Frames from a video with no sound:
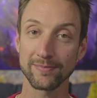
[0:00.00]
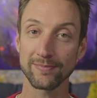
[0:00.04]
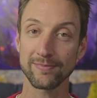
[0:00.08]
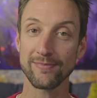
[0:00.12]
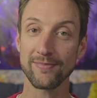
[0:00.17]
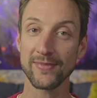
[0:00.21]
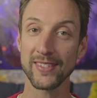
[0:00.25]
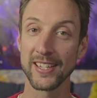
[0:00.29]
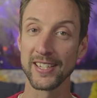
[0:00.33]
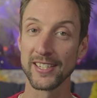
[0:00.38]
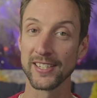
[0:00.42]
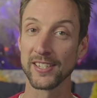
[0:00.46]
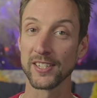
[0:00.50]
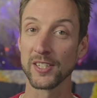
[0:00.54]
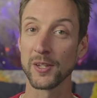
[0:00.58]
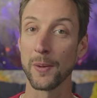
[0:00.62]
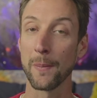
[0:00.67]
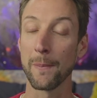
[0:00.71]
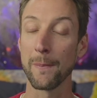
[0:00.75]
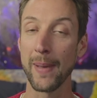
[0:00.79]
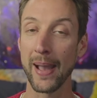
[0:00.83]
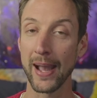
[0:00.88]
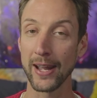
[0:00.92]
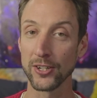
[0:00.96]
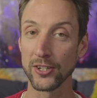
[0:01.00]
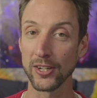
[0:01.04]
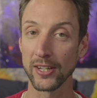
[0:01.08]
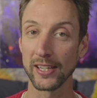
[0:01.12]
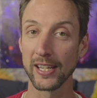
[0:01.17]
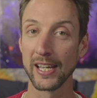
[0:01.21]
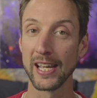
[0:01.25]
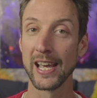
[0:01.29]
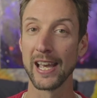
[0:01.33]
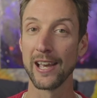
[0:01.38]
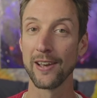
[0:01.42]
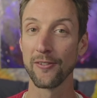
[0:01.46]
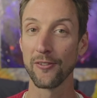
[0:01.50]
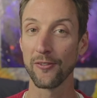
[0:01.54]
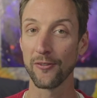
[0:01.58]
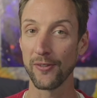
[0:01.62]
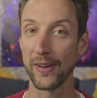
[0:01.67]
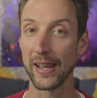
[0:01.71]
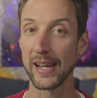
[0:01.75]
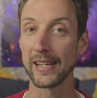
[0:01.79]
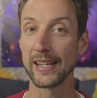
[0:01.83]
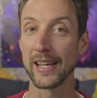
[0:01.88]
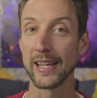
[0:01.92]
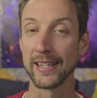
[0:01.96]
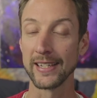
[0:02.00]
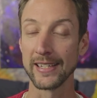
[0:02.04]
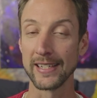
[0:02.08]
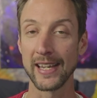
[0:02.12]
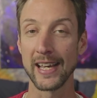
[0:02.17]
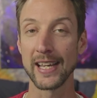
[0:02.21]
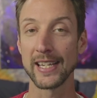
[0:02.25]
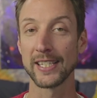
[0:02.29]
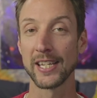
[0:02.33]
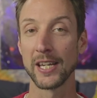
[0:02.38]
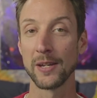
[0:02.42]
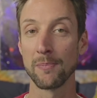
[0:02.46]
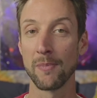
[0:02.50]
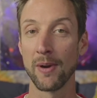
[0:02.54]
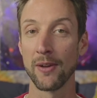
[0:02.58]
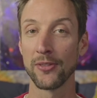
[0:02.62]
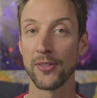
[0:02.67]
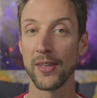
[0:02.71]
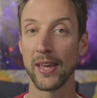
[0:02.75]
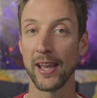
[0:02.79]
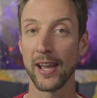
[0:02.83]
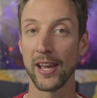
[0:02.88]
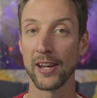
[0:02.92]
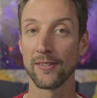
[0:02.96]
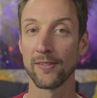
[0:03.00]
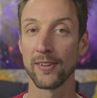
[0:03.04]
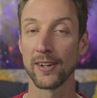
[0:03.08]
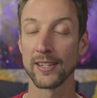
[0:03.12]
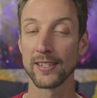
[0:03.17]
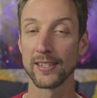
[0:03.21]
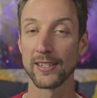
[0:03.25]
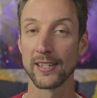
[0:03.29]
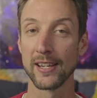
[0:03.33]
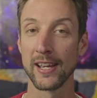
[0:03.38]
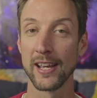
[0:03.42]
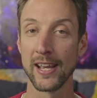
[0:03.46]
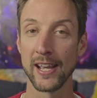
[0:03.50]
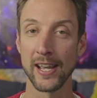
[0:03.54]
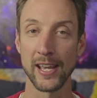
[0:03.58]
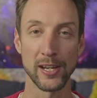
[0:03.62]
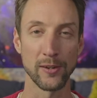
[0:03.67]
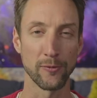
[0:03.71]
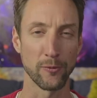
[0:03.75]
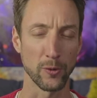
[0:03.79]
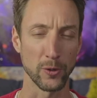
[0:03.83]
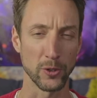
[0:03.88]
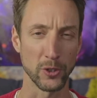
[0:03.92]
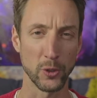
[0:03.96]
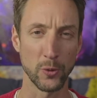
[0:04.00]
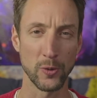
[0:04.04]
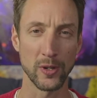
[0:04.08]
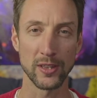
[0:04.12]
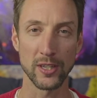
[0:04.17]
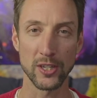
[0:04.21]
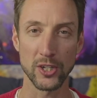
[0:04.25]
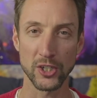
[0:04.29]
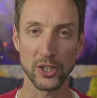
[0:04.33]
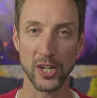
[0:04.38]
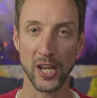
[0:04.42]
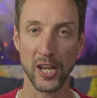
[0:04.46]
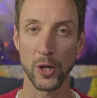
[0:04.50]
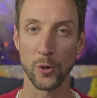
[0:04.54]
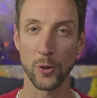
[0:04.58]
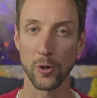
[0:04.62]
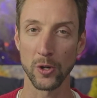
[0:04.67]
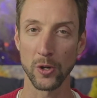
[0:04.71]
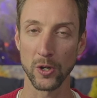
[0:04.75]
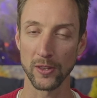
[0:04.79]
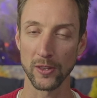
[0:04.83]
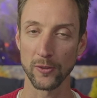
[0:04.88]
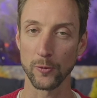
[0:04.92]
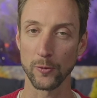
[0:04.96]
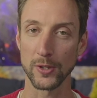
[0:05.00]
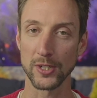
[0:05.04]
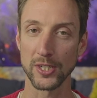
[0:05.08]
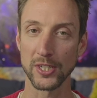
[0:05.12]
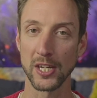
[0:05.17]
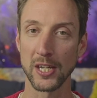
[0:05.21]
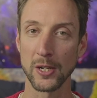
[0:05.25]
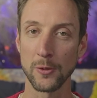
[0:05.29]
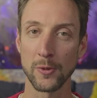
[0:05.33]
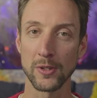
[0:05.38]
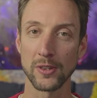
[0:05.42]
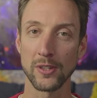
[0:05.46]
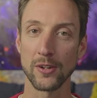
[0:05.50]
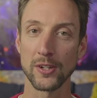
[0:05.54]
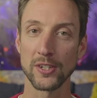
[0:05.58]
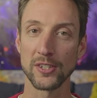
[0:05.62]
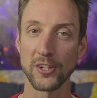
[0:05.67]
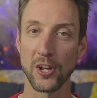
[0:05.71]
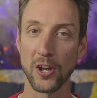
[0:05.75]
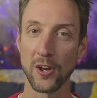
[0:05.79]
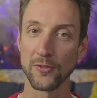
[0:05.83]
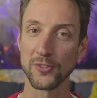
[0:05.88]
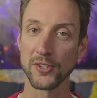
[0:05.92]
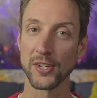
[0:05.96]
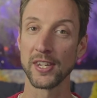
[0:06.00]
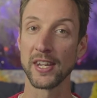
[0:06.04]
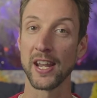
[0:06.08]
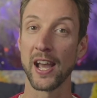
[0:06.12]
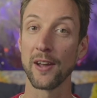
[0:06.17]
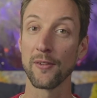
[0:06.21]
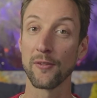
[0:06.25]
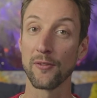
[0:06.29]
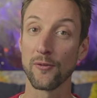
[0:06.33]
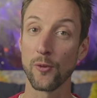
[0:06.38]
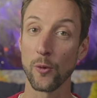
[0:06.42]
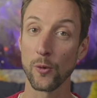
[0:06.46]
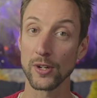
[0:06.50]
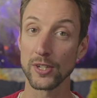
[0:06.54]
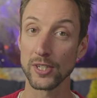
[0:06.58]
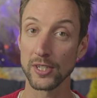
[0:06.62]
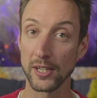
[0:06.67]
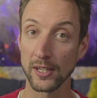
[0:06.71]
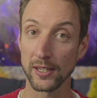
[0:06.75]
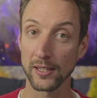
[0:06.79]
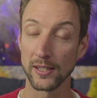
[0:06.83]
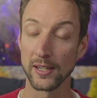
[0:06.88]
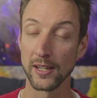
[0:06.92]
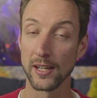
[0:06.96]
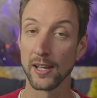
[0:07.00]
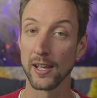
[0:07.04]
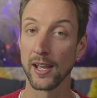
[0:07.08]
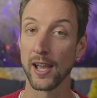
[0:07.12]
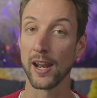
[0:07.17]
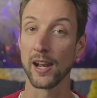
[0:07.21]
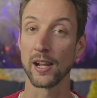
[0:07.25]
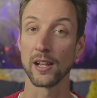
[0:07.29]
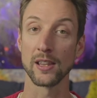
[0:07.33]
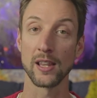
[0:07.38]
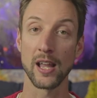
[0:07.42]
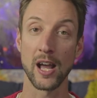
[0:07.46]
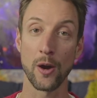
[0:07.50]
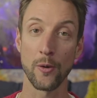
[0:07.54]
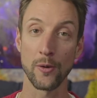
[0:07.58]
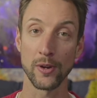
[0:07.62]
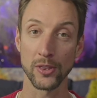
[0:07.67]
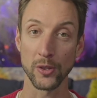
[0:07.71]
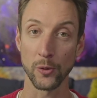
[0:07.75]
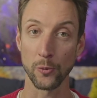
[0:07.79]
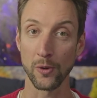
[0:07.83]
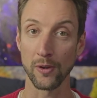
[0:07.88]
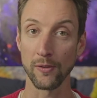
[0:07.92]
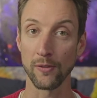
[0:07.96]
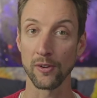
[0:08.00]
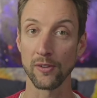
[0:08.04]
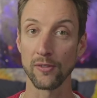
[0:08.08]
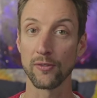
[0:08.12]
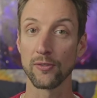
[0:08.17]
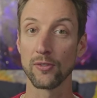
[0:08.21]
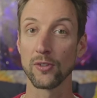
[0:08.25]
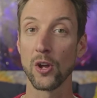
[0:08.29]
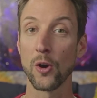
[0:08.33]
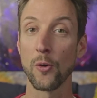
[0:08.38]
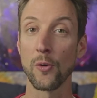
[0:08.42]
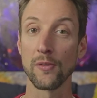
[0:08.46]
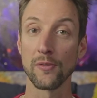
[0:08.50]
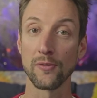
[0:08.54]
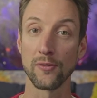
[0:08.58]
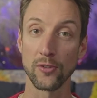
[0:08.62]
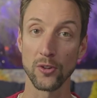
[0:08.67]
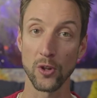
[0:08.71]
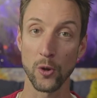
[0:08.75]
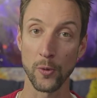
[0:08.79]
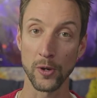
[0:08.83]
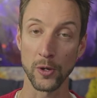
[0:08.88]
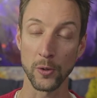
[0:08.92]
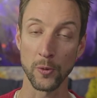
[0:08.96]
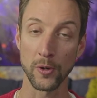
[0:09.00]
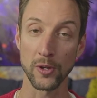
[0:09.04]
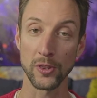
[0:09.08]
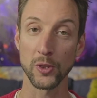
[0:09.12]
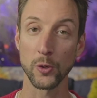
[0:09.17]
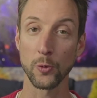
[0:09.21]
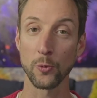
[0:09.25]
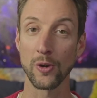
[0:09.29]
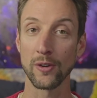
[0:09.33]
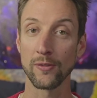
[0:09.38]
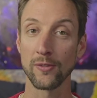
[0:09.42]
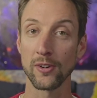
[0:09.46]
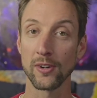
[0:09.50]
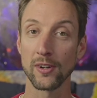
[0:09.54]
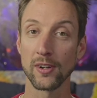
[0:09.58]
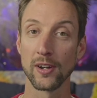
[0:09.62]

This is a magic, fate, and destined month ahead of us. And if we're doing the shadow work, if we're sitting with ourselves and not forcing and allowing the river to flow and flowing with the river,